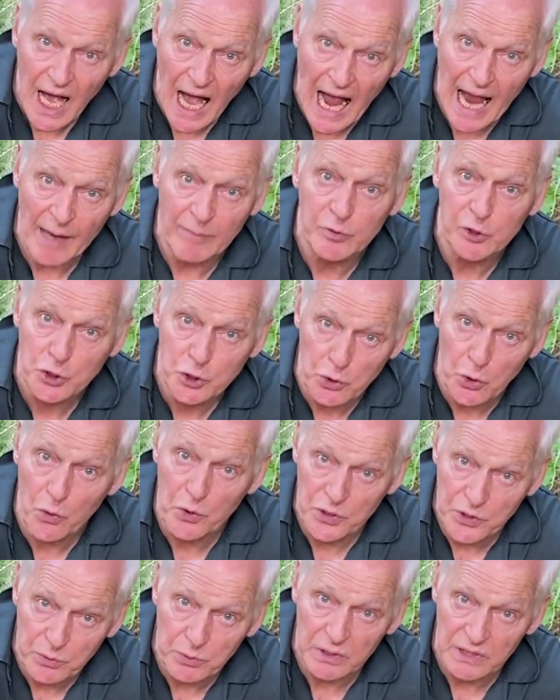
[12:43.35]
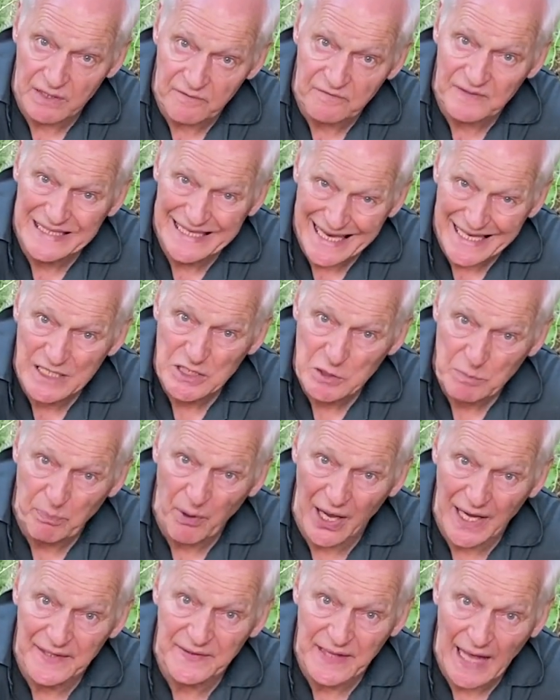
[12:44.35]
I am sure you will have guessed
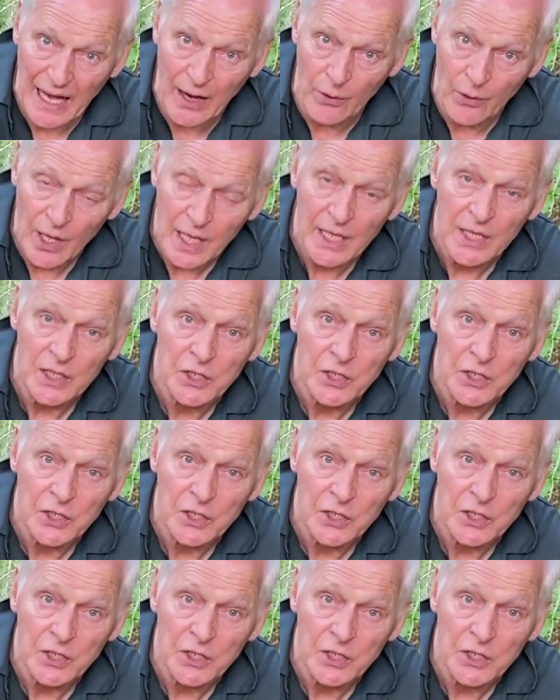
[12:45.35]
by now,